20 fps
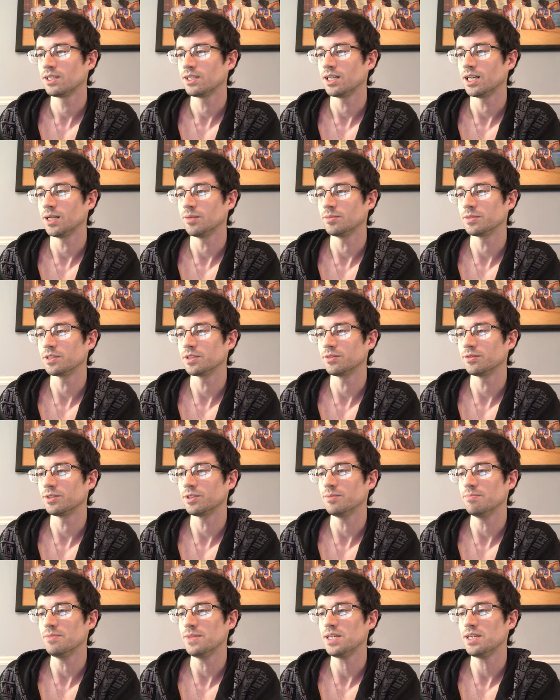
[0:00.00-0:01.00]
um, so
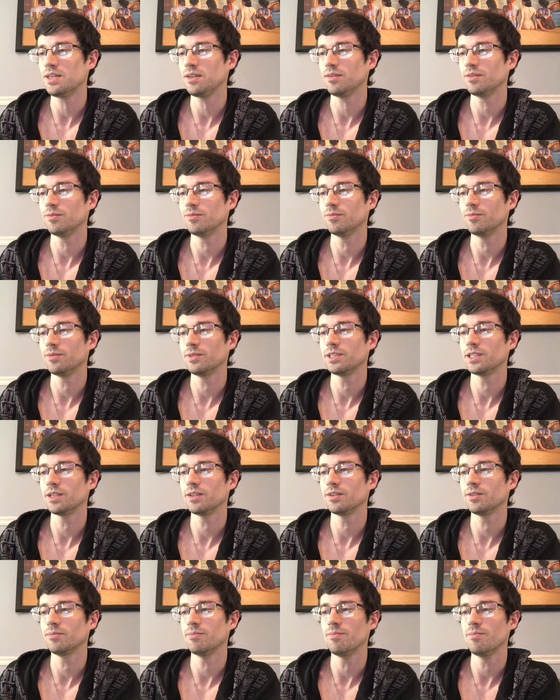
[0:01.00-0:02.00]
to me
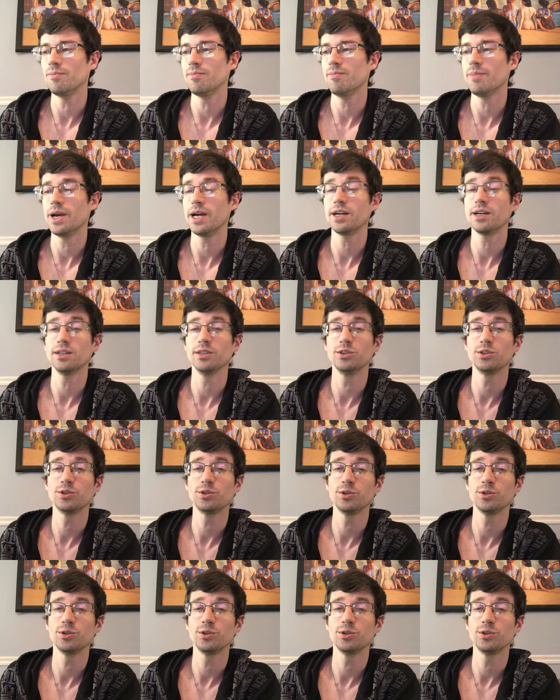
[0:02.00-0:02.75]
marriage